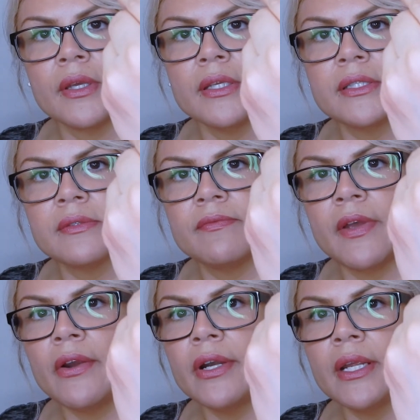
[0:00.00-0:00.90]
It's
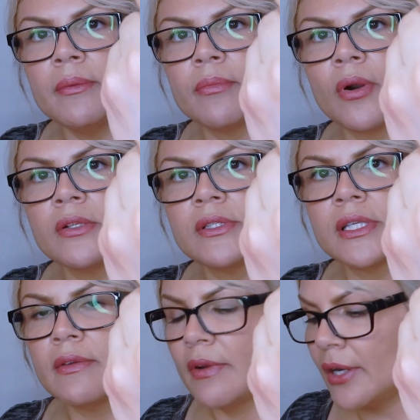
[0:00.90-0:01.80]
very
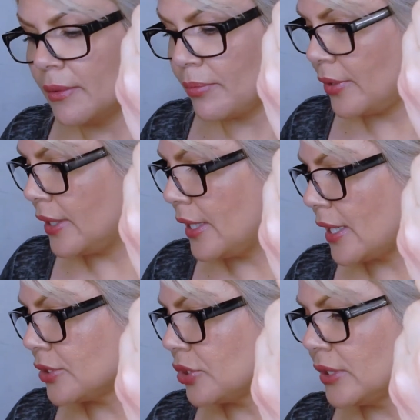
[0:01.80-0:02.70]
bronzy, very pretty
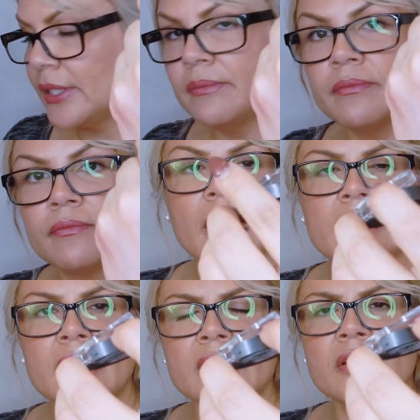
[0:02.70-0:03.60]
actually.
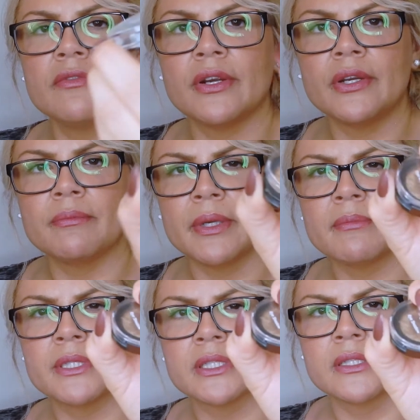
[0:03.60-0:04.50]
These are very
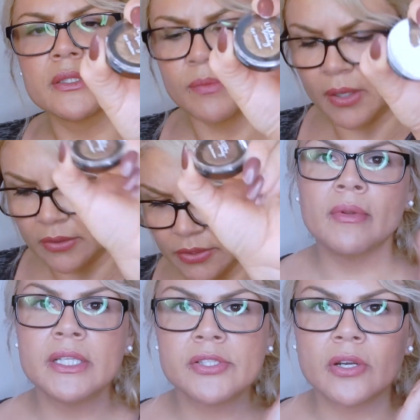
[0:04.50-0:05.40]
pigmented as well. I'm
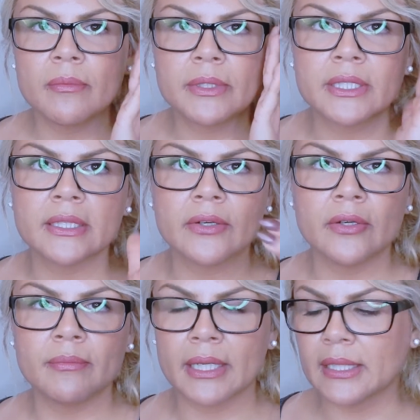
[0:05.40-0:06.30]
really sorry about the glitter
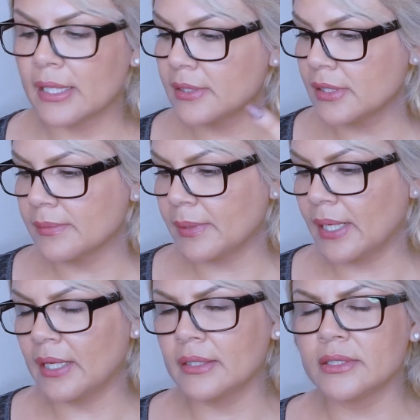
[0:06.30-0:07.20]
in my glasses, but
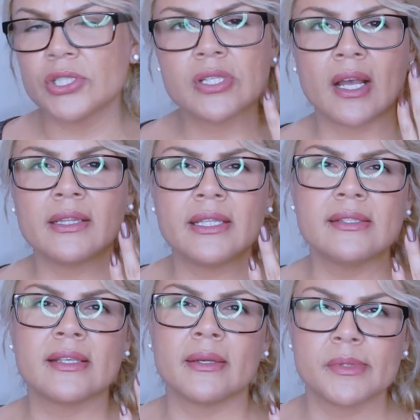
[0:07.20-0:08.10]
I just got
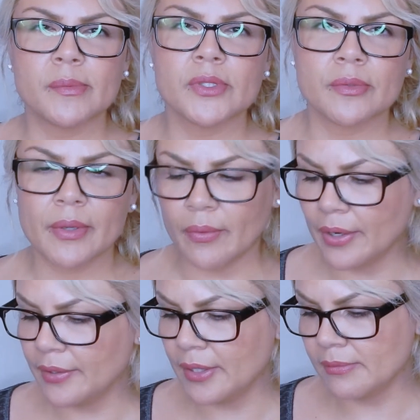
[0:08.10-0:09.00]
these and I'm supposed to be
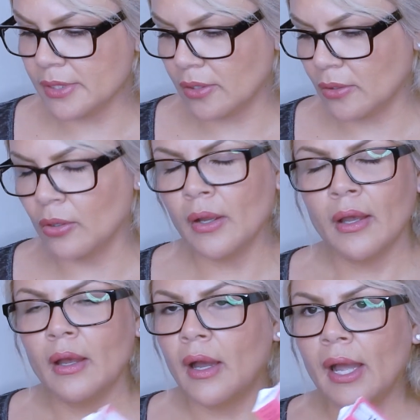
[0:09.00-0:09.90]
wearing them, so
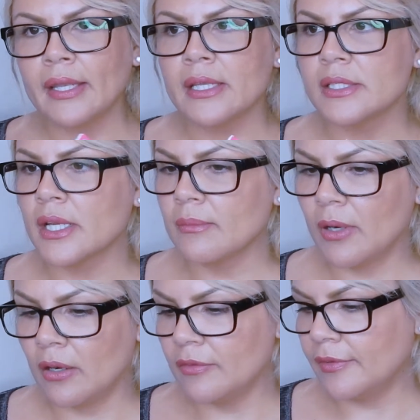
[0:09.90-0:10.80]
I can't take them
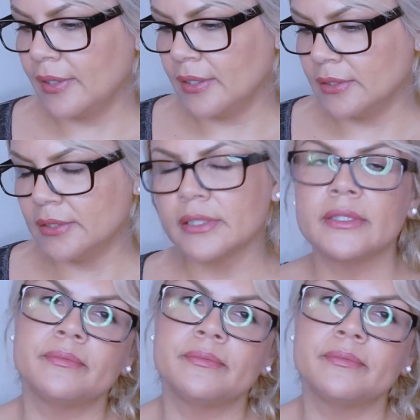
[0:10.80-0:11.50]
off. And